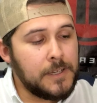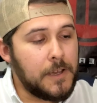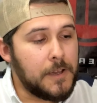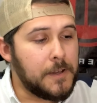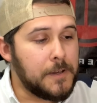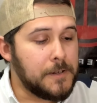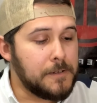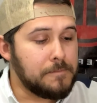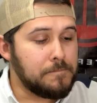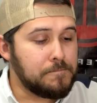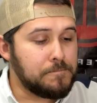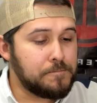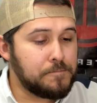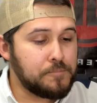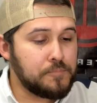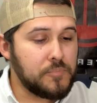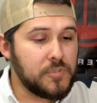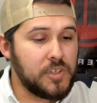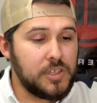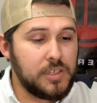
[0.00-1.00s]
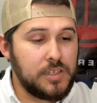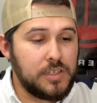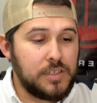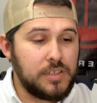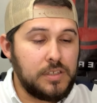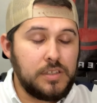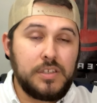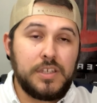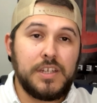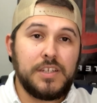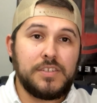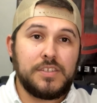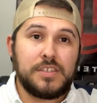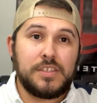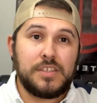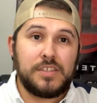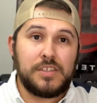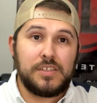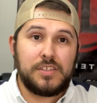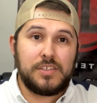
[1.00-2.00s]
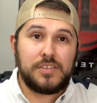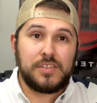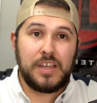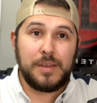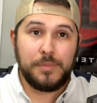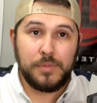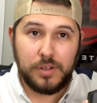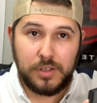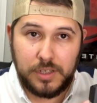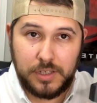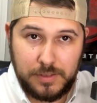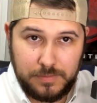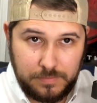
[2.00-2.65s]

Um, Yes, this is a Sightmark.